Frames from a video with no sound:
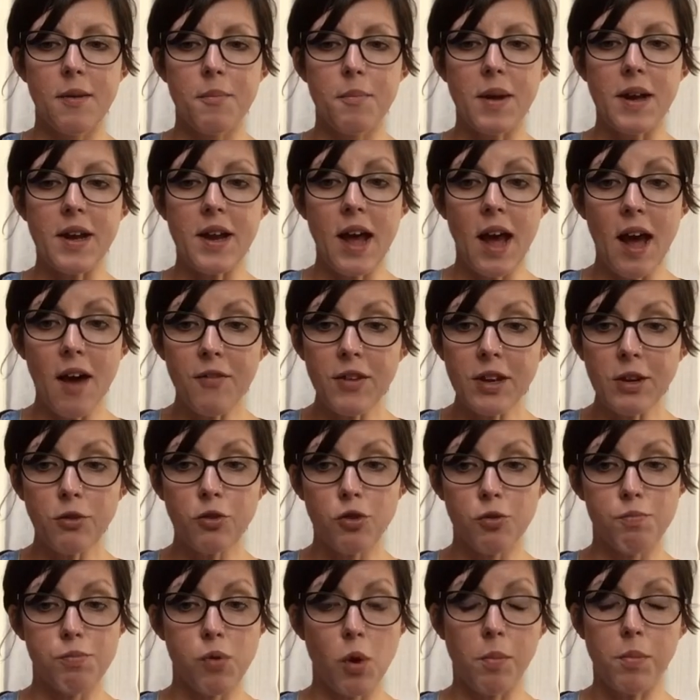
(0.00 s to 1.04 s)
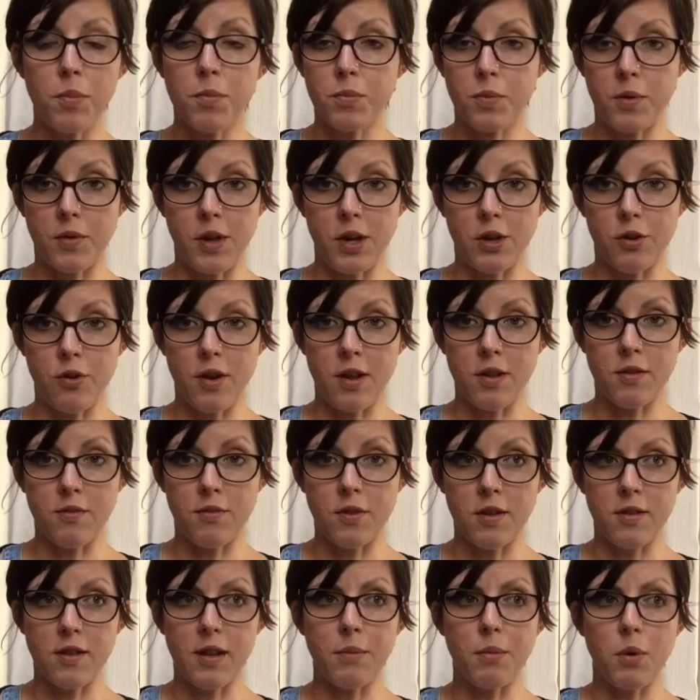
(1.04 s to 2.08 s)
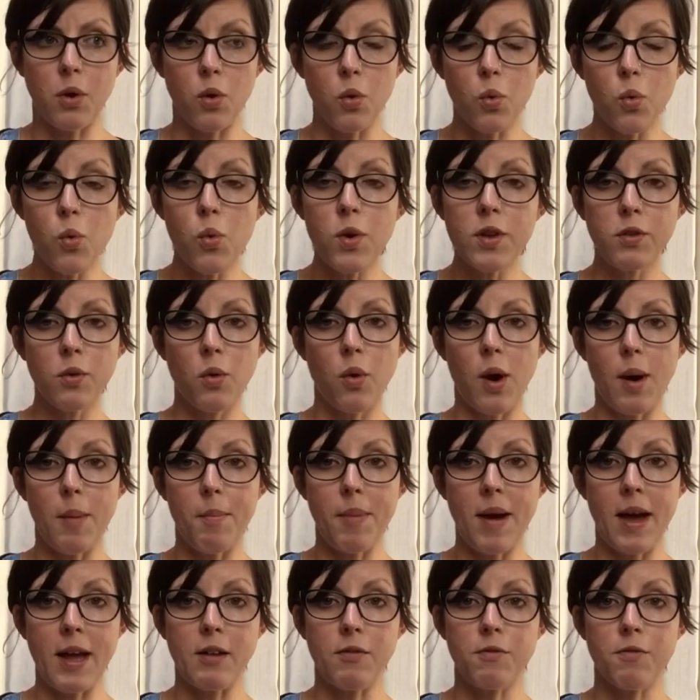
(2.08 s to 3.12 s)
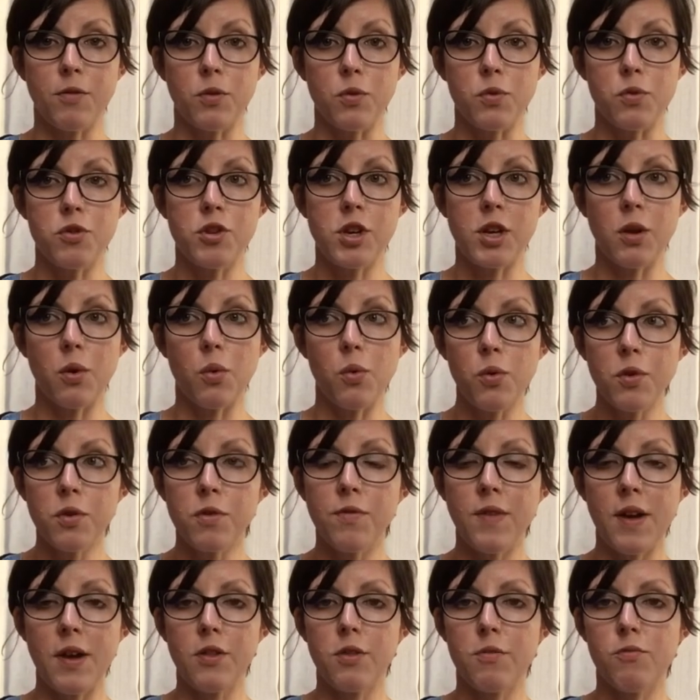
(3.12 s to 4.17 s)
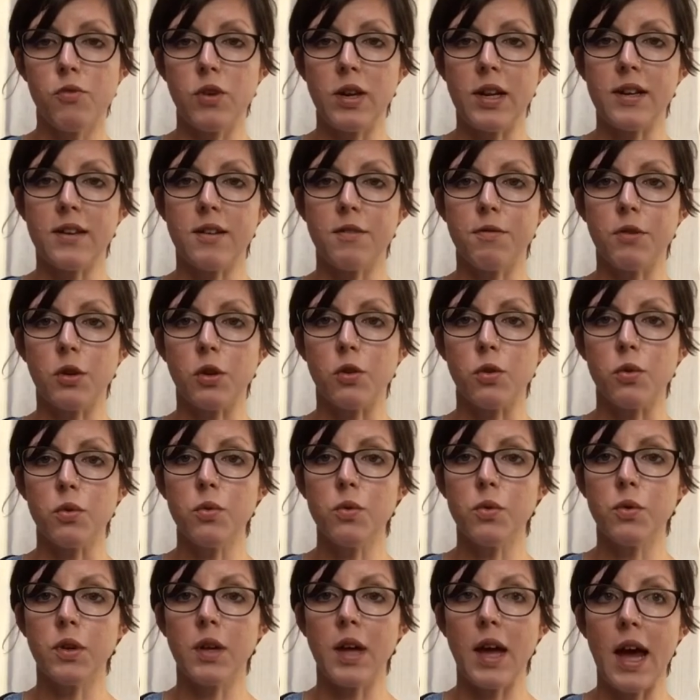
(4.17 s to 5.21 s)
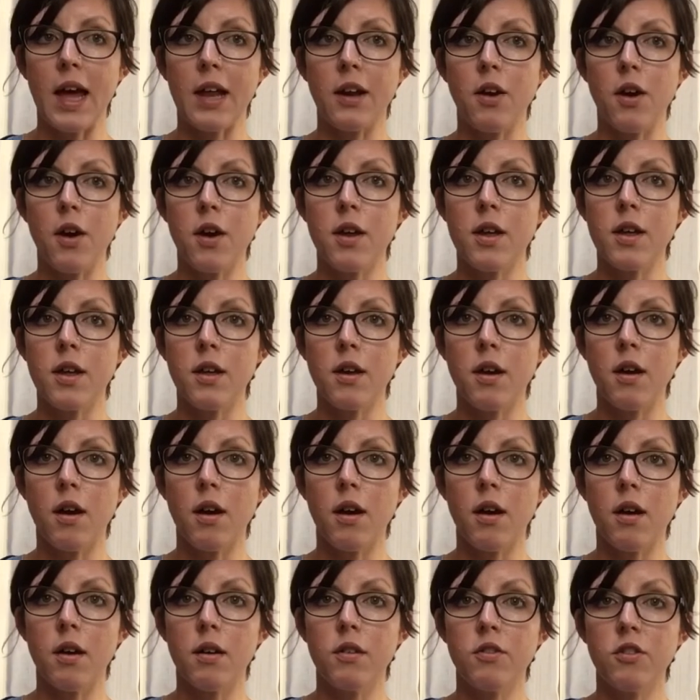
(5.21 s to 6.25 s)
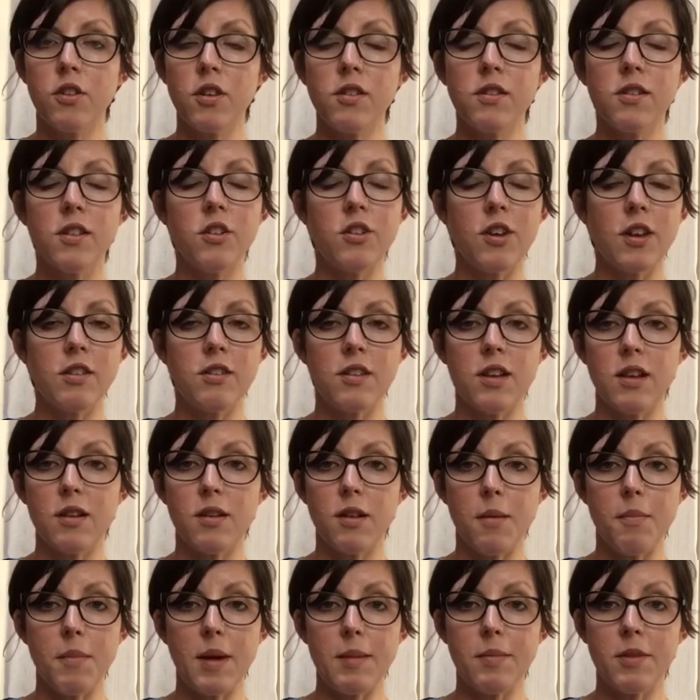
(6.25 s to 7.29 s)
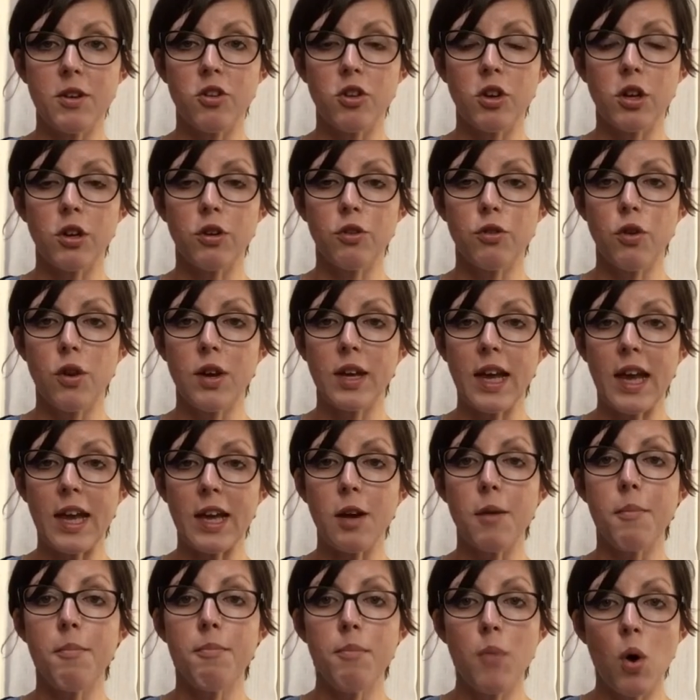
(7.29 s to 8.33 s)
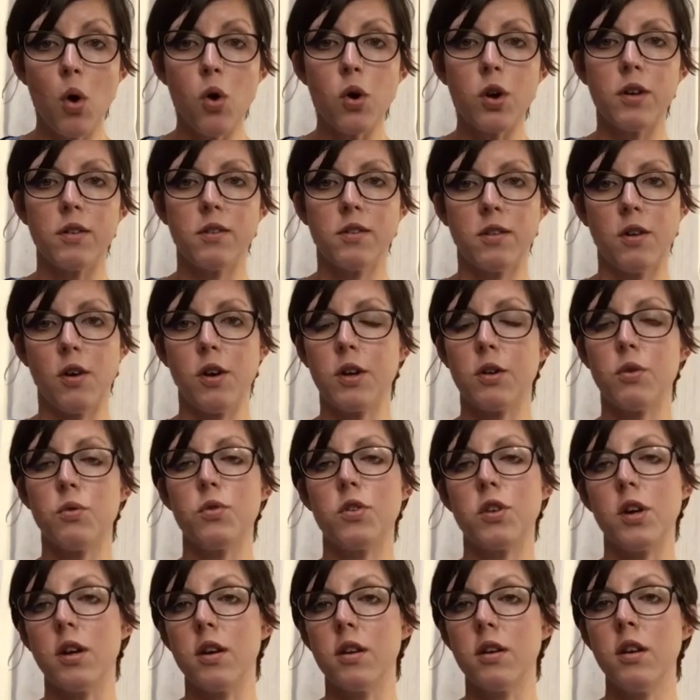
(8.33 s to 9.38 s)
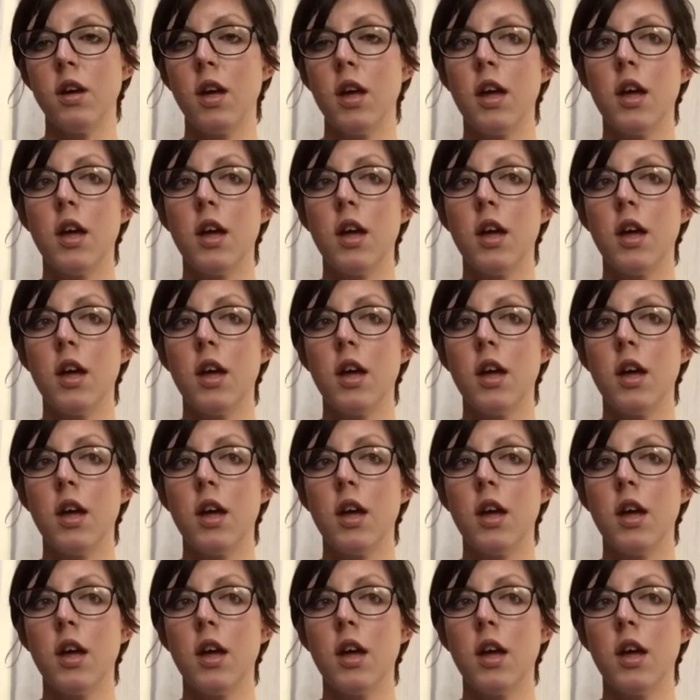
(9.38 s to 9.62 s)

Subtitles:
been having problems with her transfers. They were always quite painful. She always found them really difficult, and I just suggested that maybe she could try getting a mock cycle done